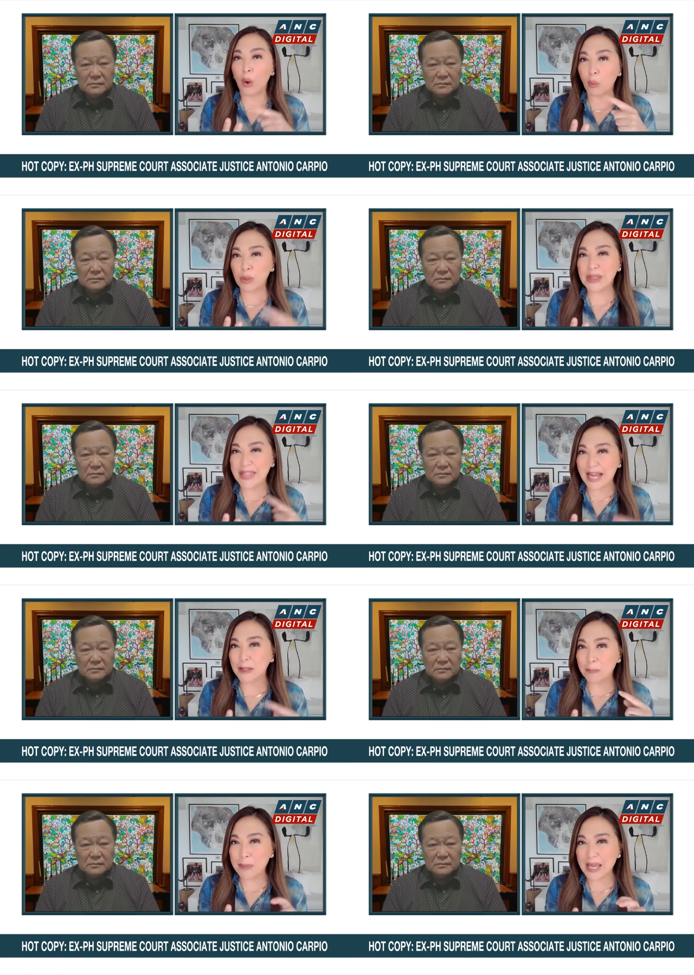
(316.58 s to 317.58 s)
Speaker 1: Would
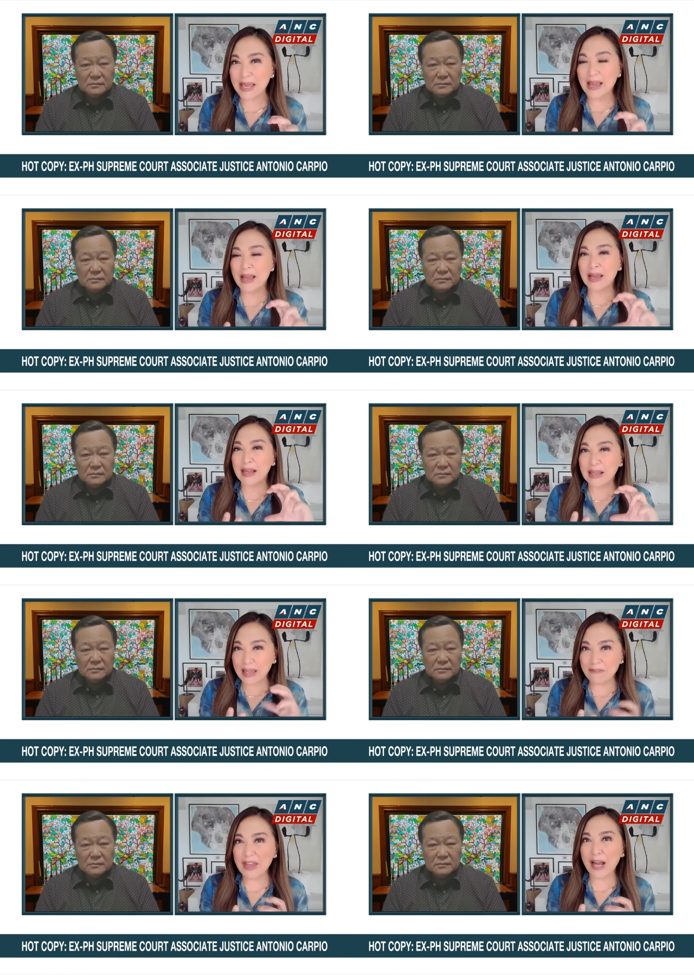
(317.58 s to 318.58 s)
that be
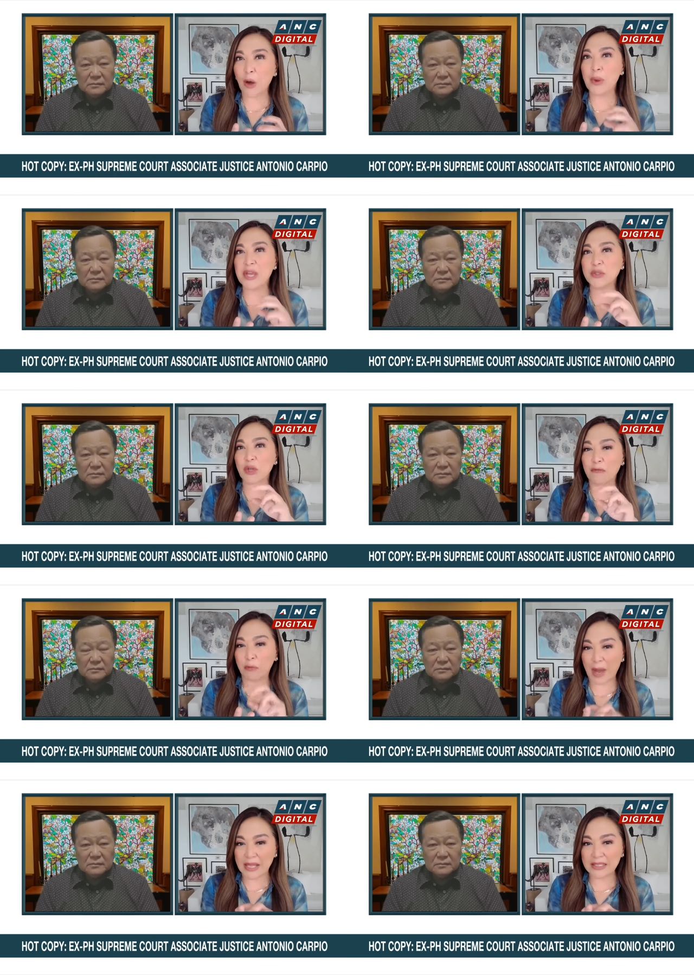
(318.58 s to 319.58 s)
giving away
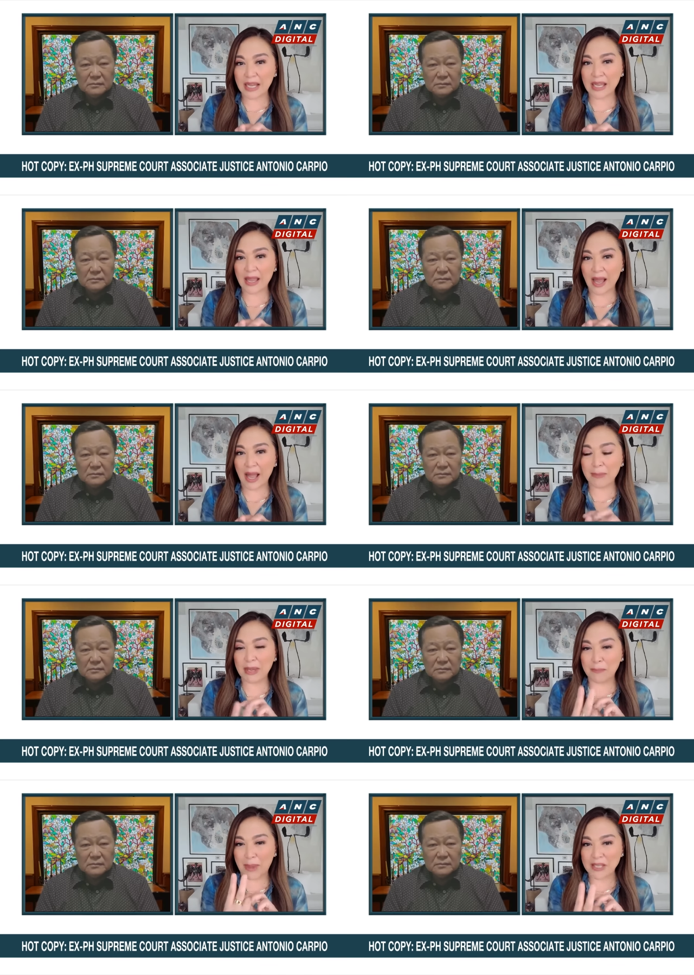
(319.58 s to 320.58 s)
sovereignty? I
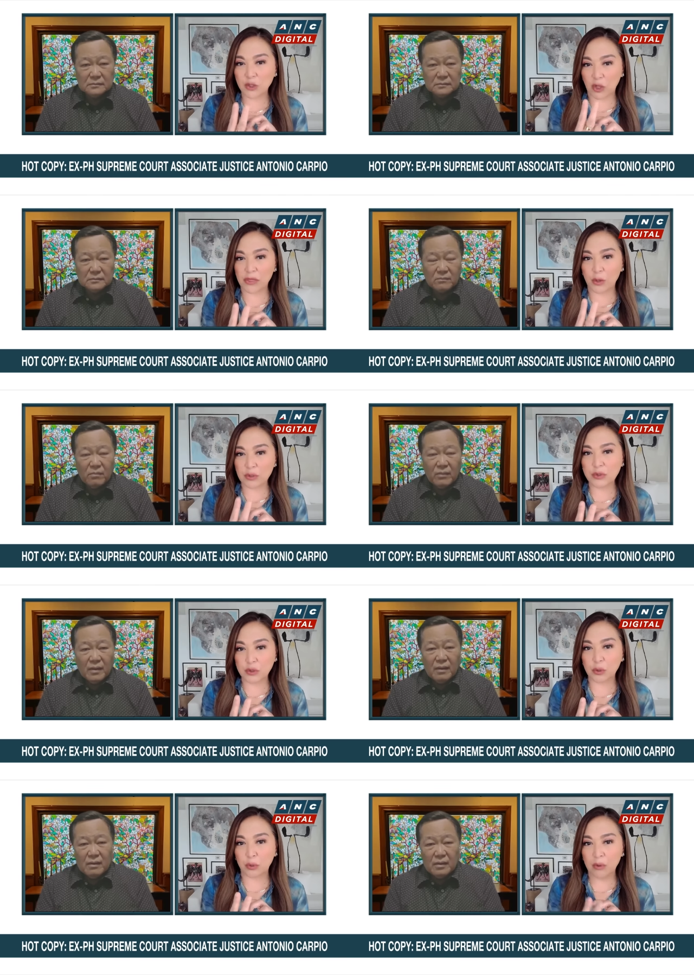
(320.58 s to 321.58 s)
mean, based on those
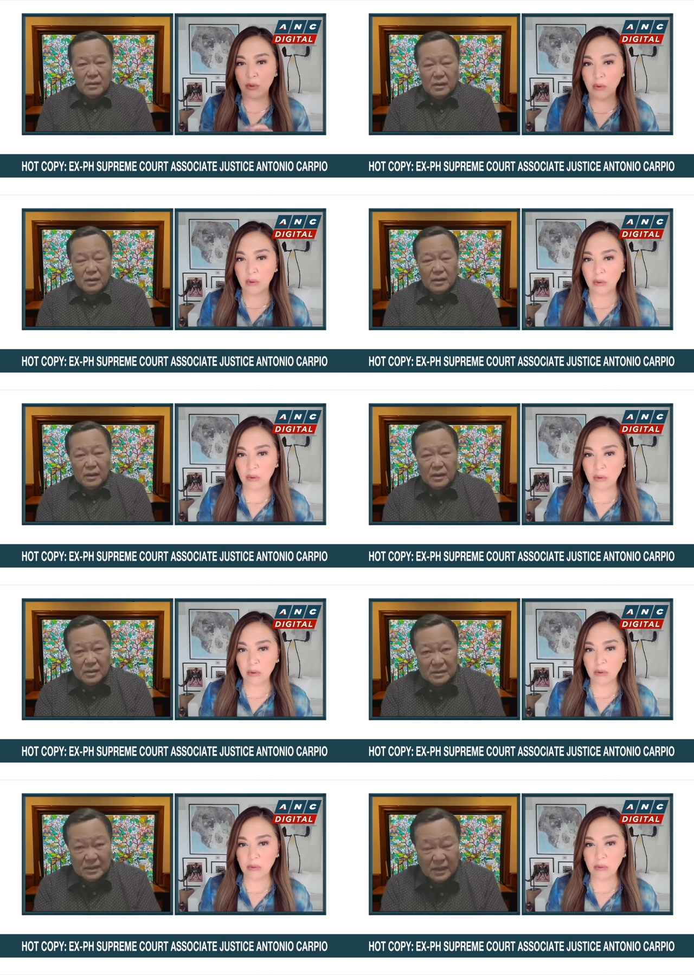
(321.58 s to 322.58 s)
two?
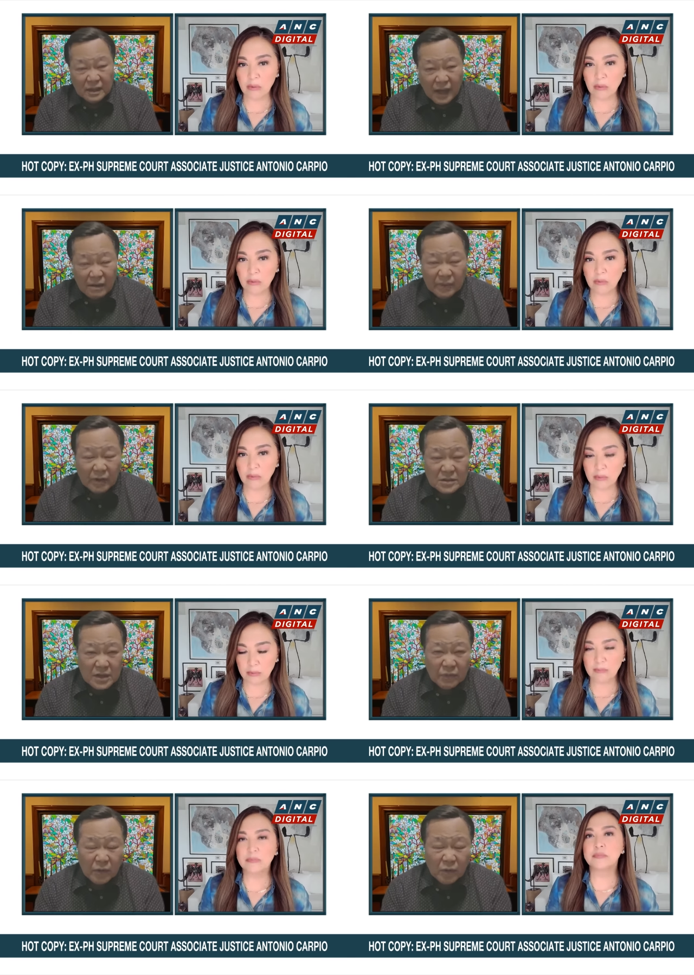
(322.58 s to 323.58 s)
Speaker 2: Yeah, because
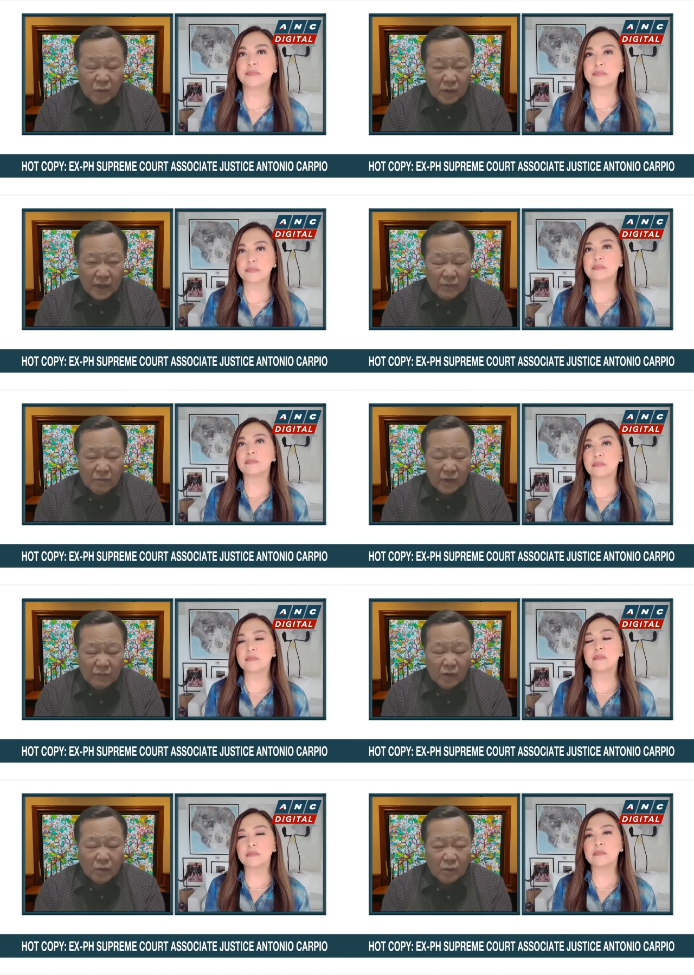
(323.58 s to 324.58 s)
if you give,
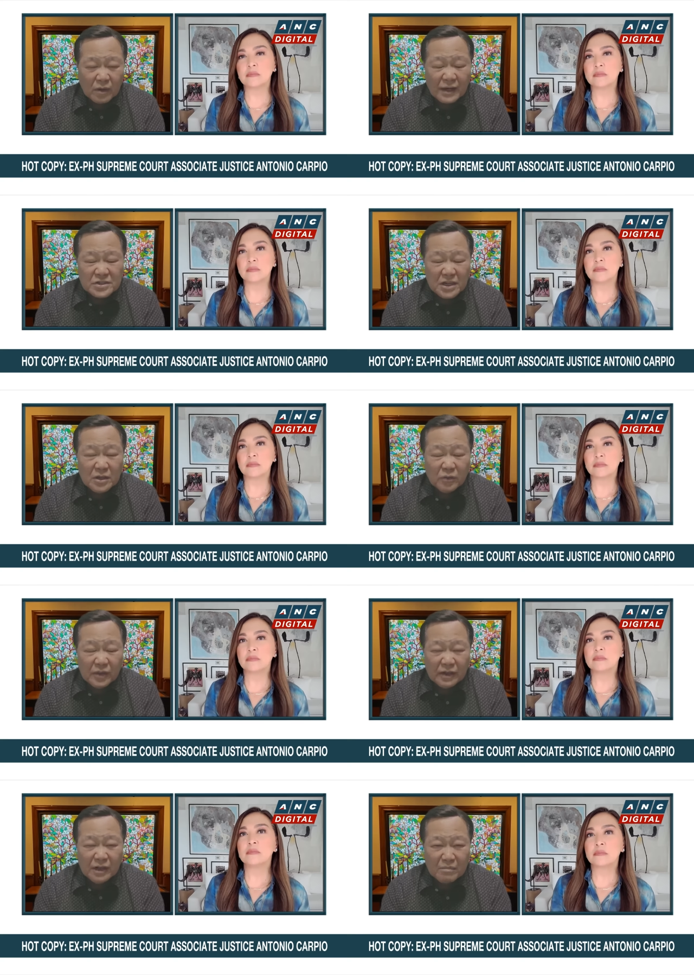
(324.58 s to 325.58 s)
if you accede to
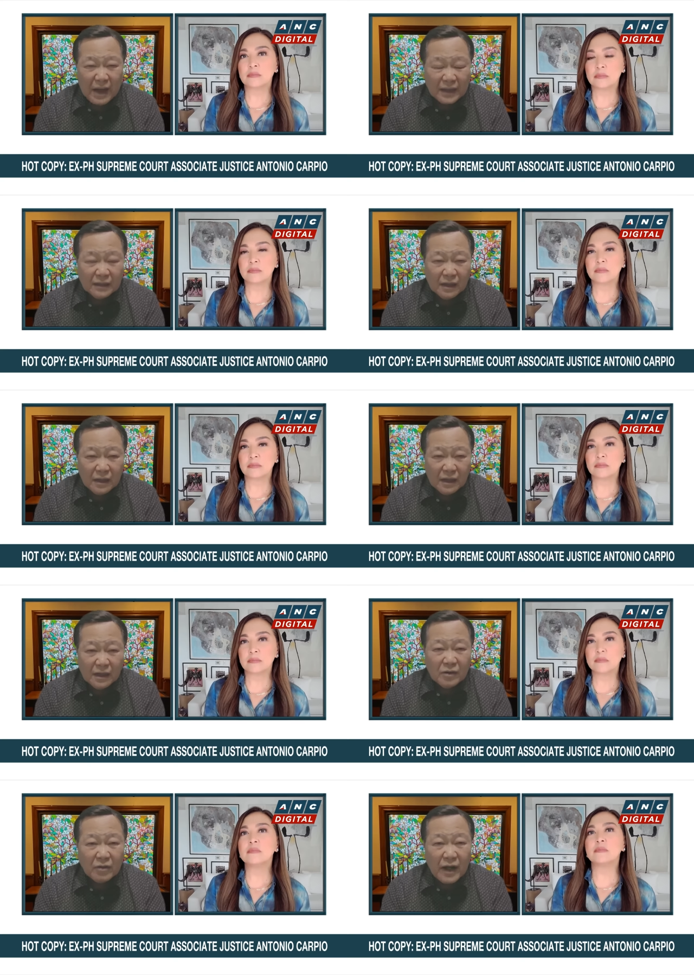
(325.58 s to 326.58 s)
their demand,
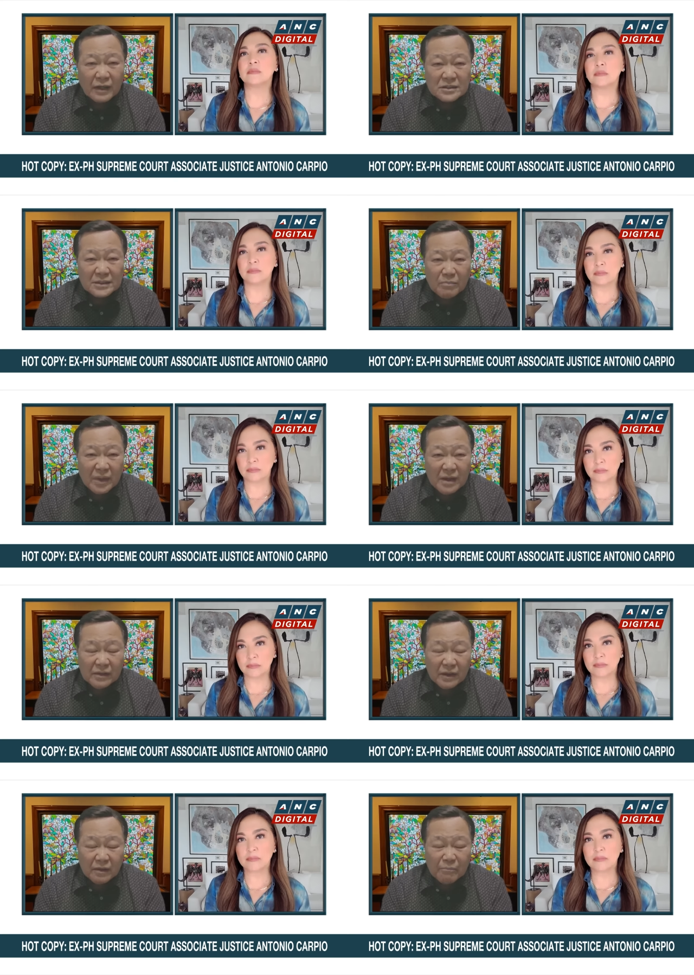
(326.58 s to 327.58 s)
you're
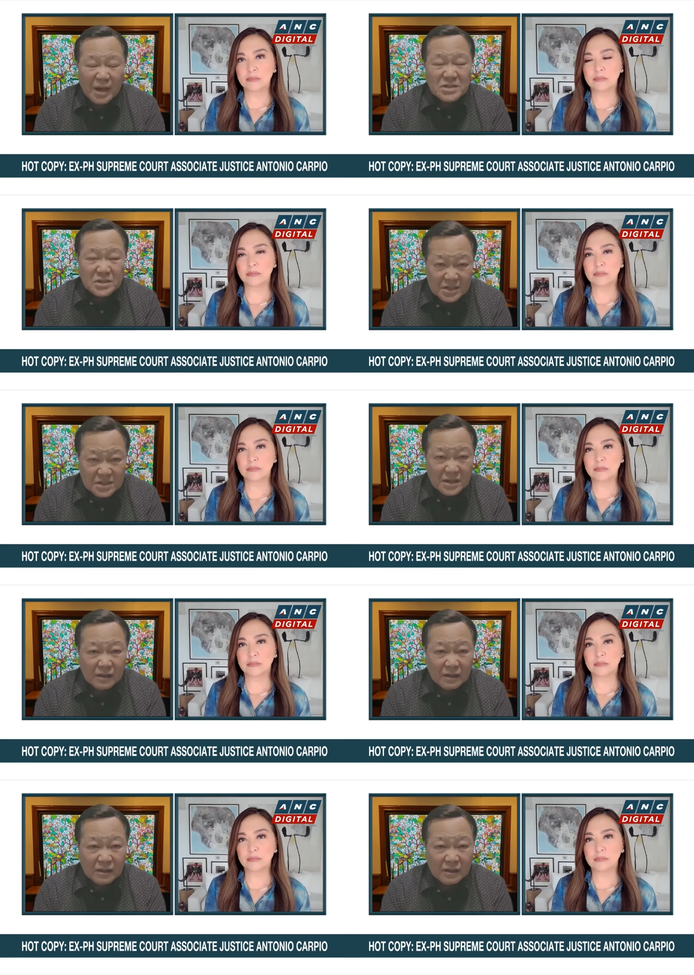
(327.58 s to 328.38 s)
accepting their basis that